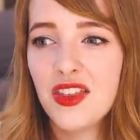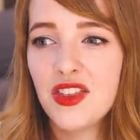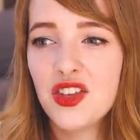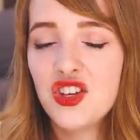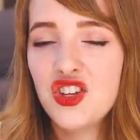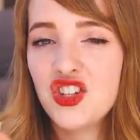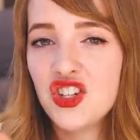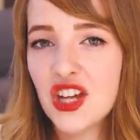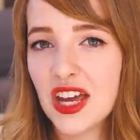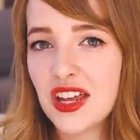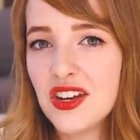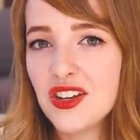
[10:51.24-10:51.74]
the
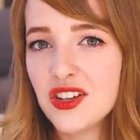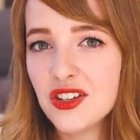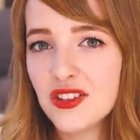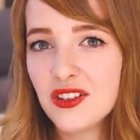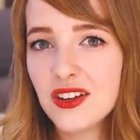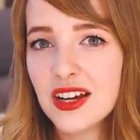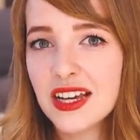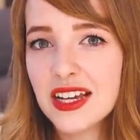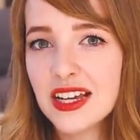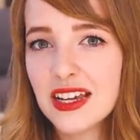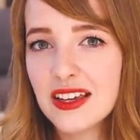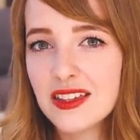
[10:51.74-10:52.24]

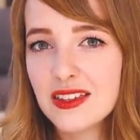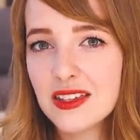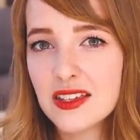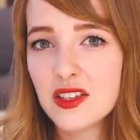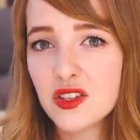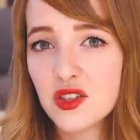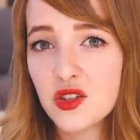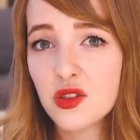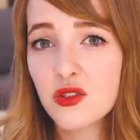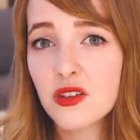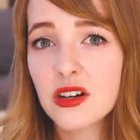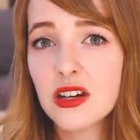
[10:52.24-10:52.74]
gendering in this
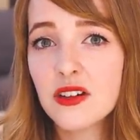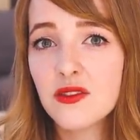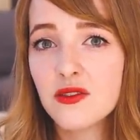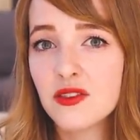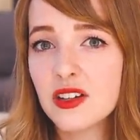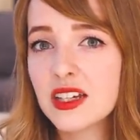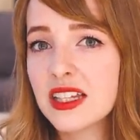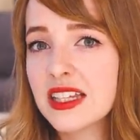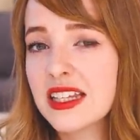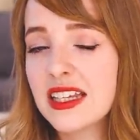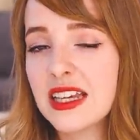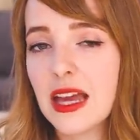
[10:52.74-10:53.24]
story
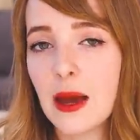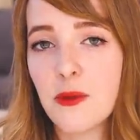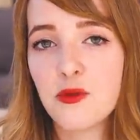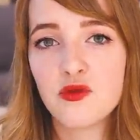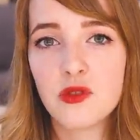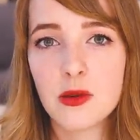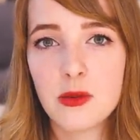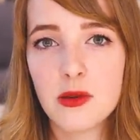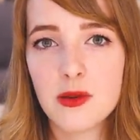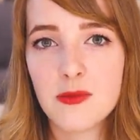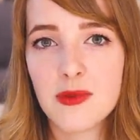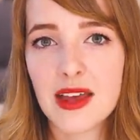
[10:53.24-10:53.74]
really kept
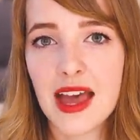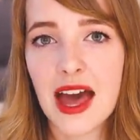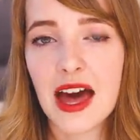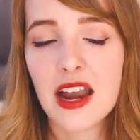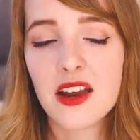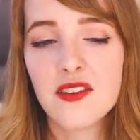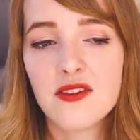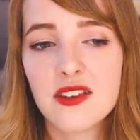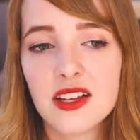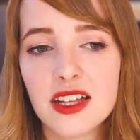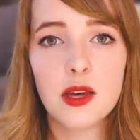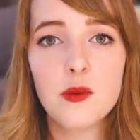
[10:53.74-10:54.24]
ripping me out
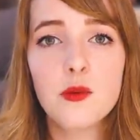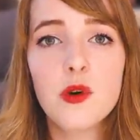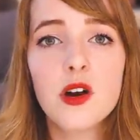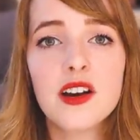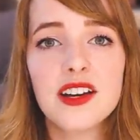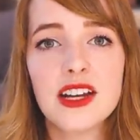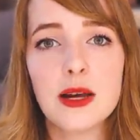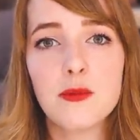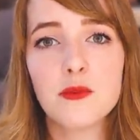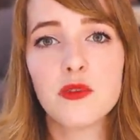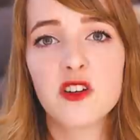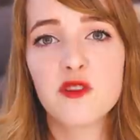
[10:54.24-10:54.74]
of it. There were
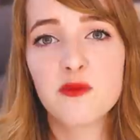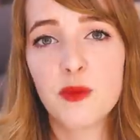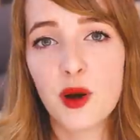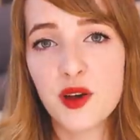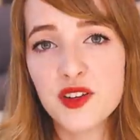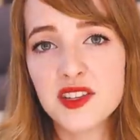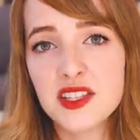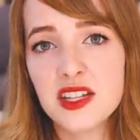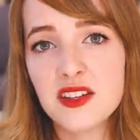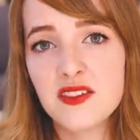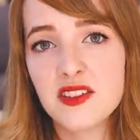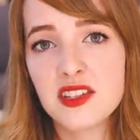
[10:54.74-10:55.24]
a number of
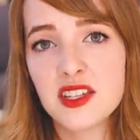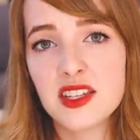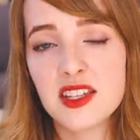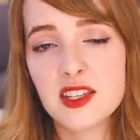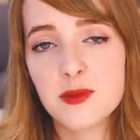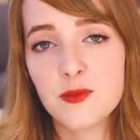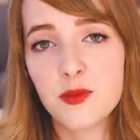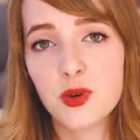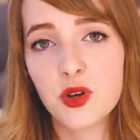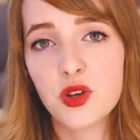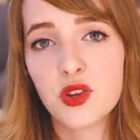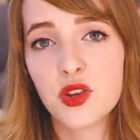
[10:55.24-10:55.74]
positives to
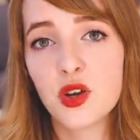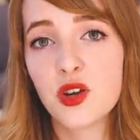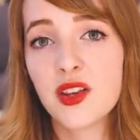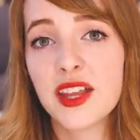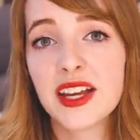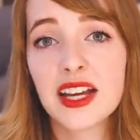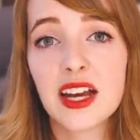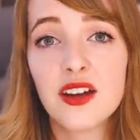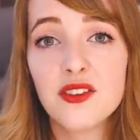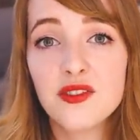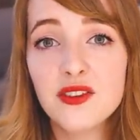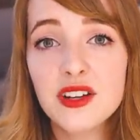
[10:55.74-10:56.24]
this book though.
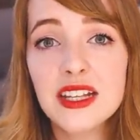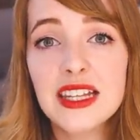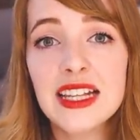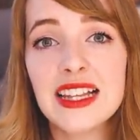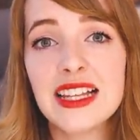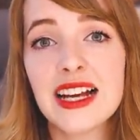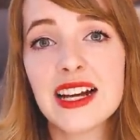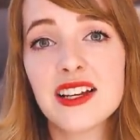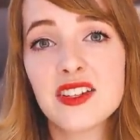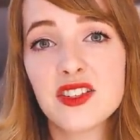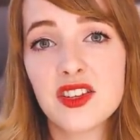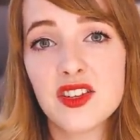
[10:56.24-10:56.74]
Like, I really
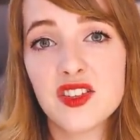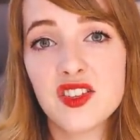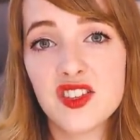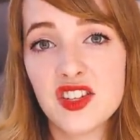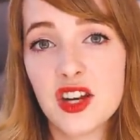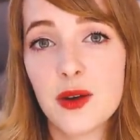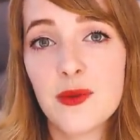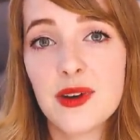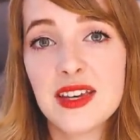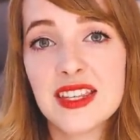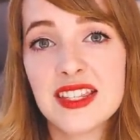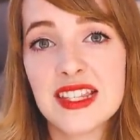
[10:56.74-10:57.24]
liked the
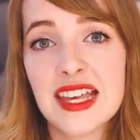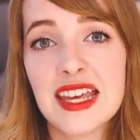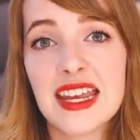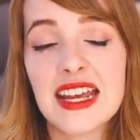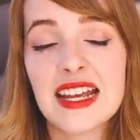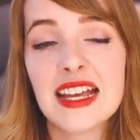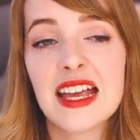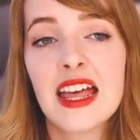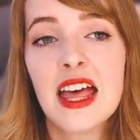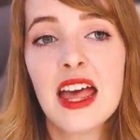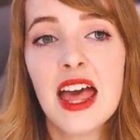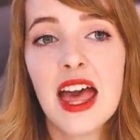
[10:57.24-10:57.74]
snowy
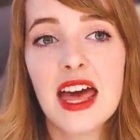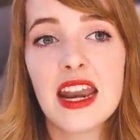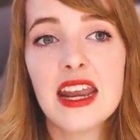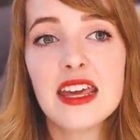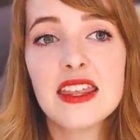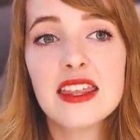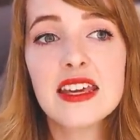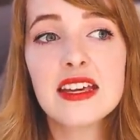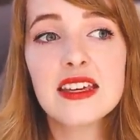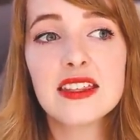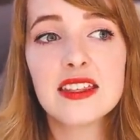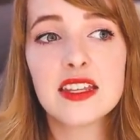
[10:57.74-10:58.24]
setting and I
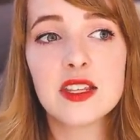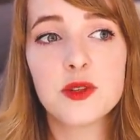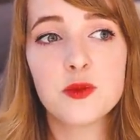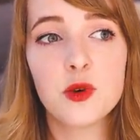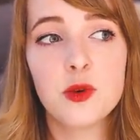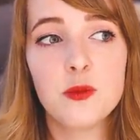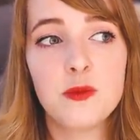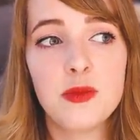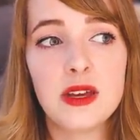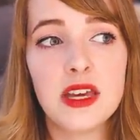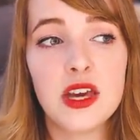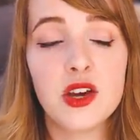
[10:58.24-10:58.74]
think this
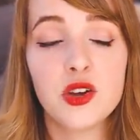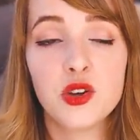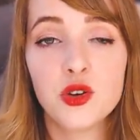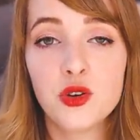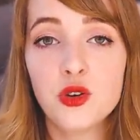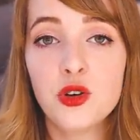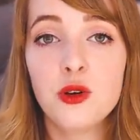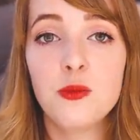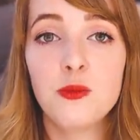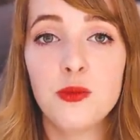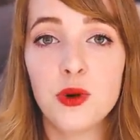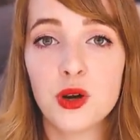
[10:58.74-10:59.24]
would be a
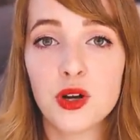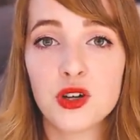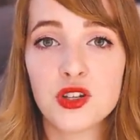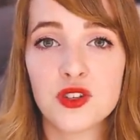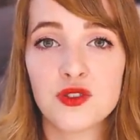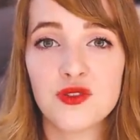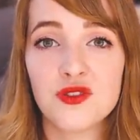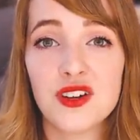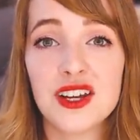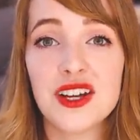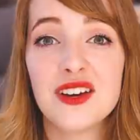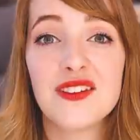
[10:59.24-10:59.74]
good book
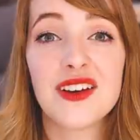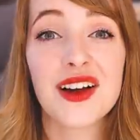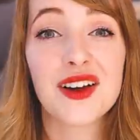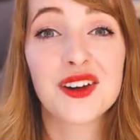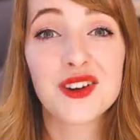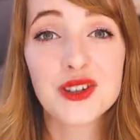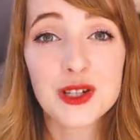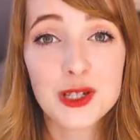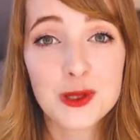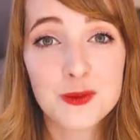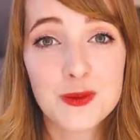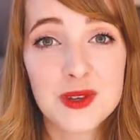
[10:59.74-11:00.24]
to read around
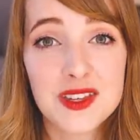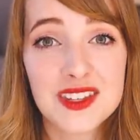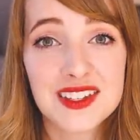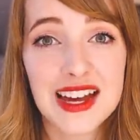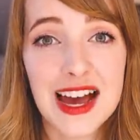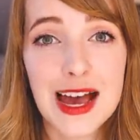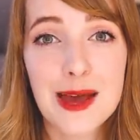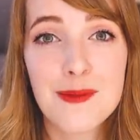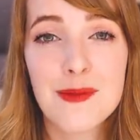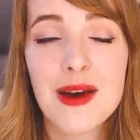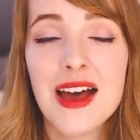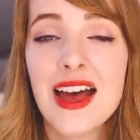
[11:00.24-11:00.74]
Christmas
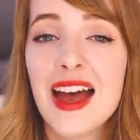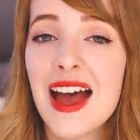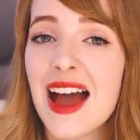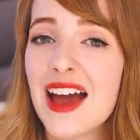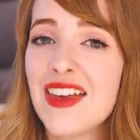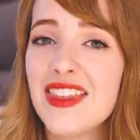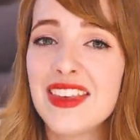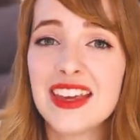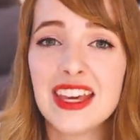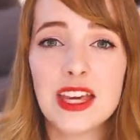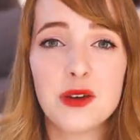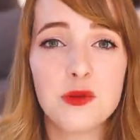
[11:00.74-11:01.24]
time.
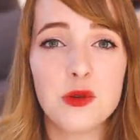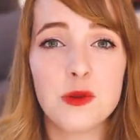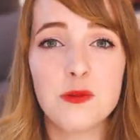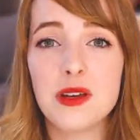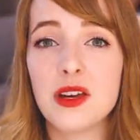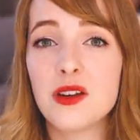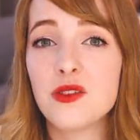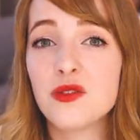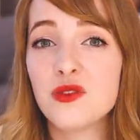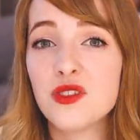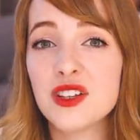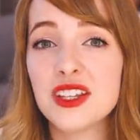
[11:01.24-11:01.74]
I think it would
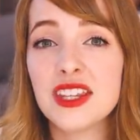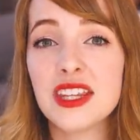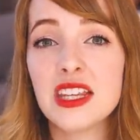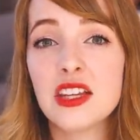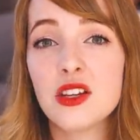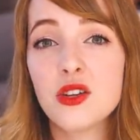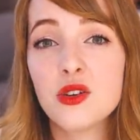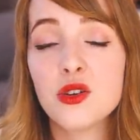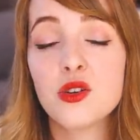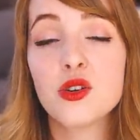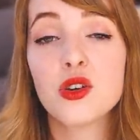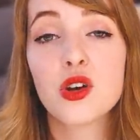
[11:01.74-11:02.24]
be a really
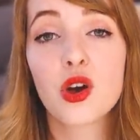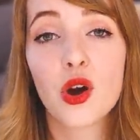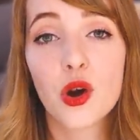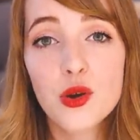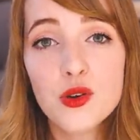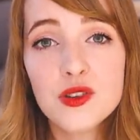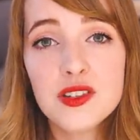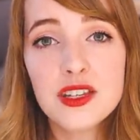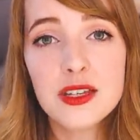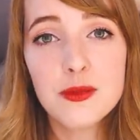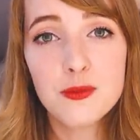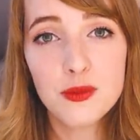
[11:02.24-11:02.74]
good
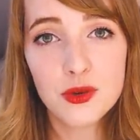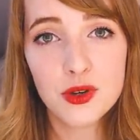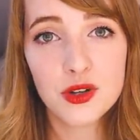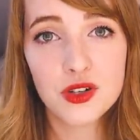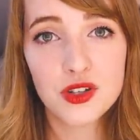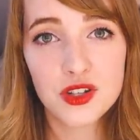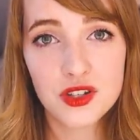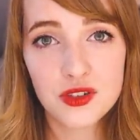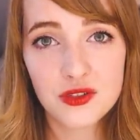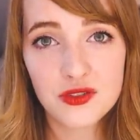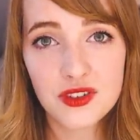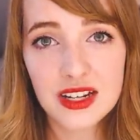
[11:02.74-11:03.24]
cozy book
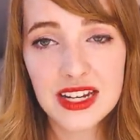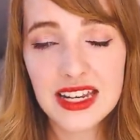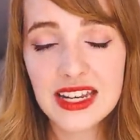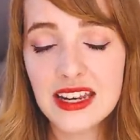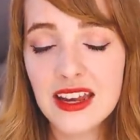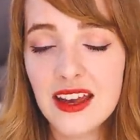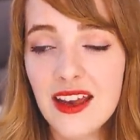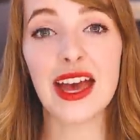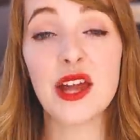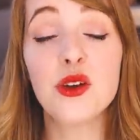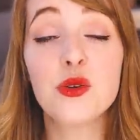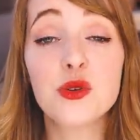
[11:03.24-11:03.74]
to read.
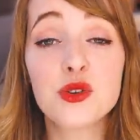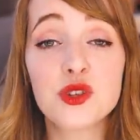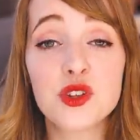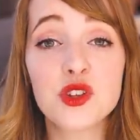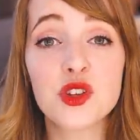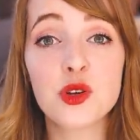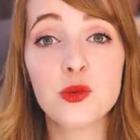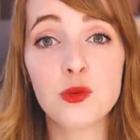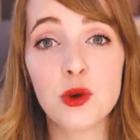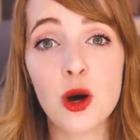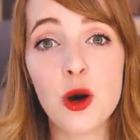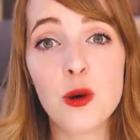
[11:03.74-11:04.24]
And also
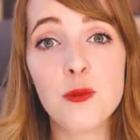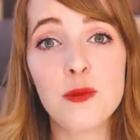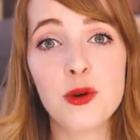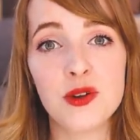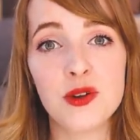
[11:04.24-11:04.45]
the world